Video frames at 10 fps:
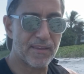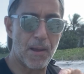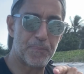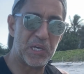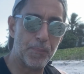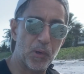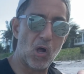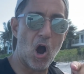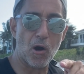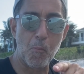that
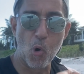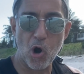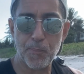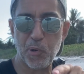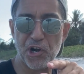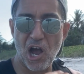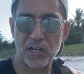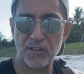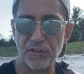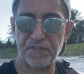people are more
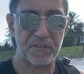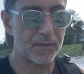productive.